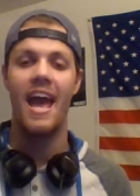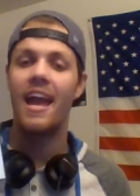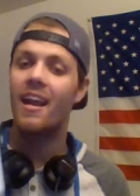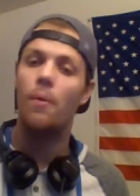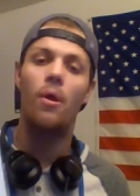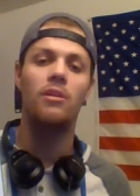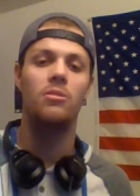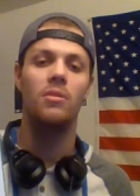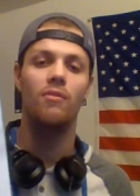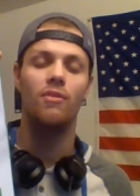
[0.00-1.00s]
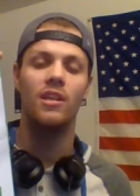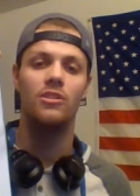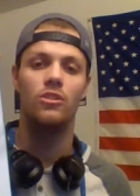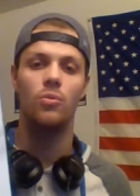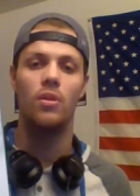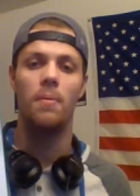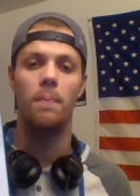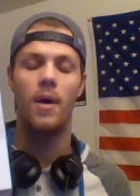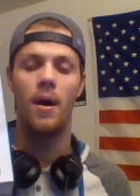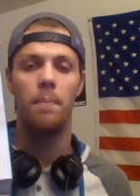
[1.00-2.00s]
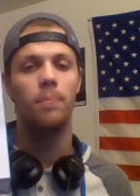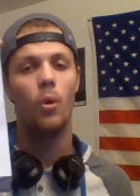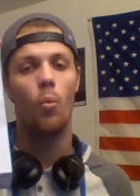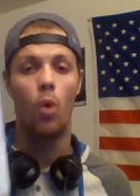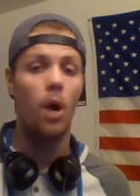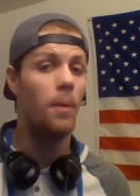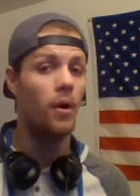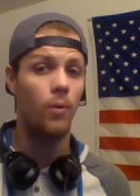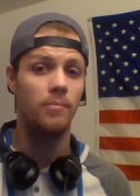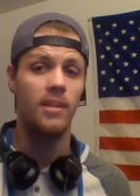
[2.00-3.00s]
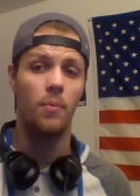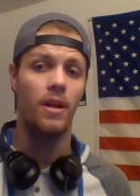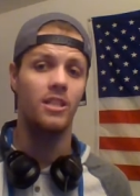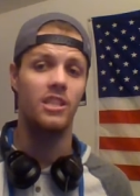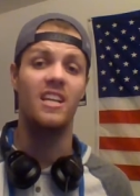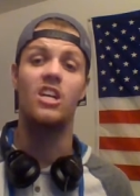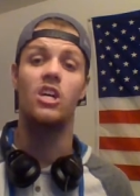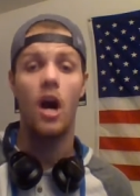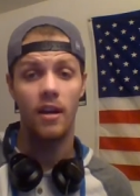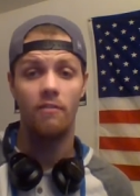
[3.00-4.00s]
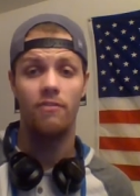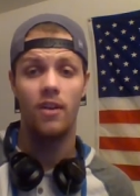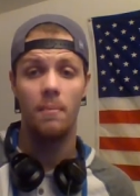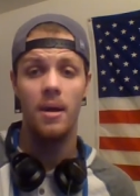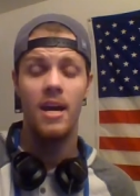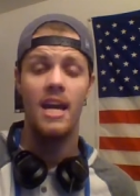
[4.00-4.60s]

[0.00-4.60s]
And I will also leave links to the Walmart website where I actually got it from.